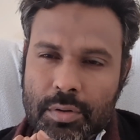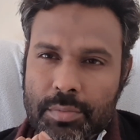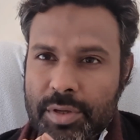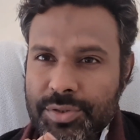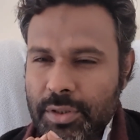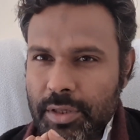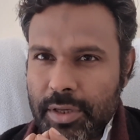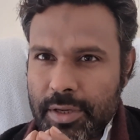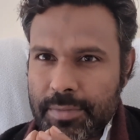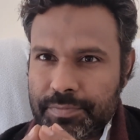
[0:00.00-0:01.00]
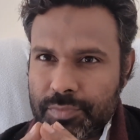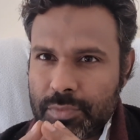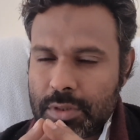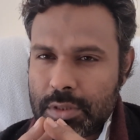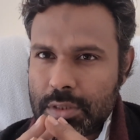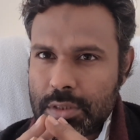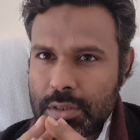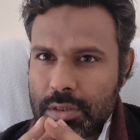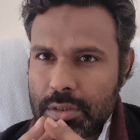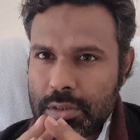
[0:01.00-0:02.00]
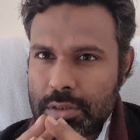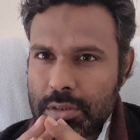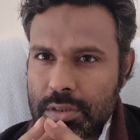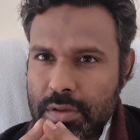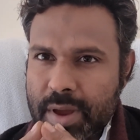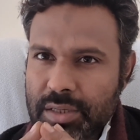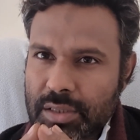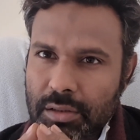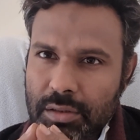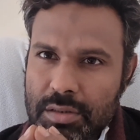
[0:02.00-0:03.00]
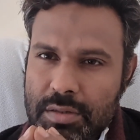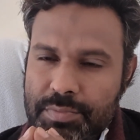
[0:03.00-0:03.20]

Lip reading: Basically, the mental